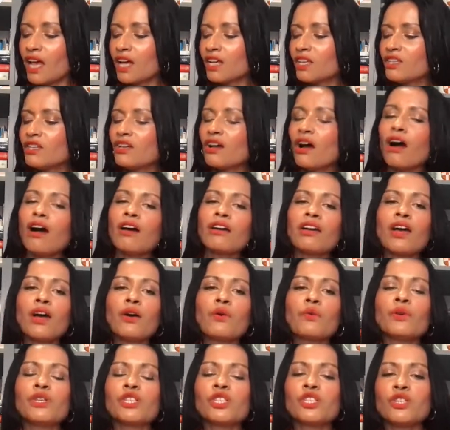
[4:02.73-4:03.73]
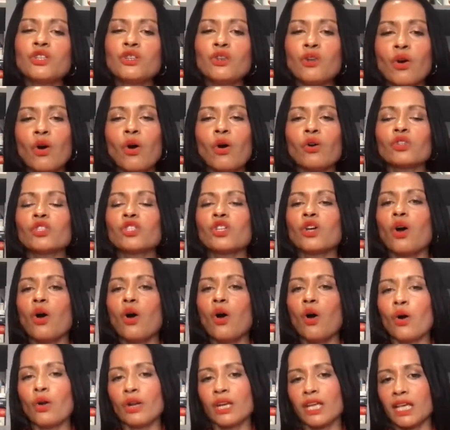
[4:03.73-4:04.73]
Iago was not
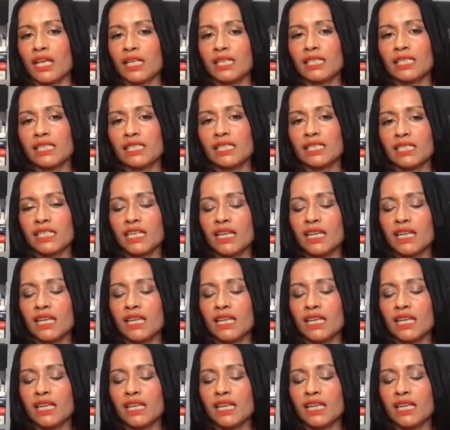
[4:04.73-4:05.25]
honest,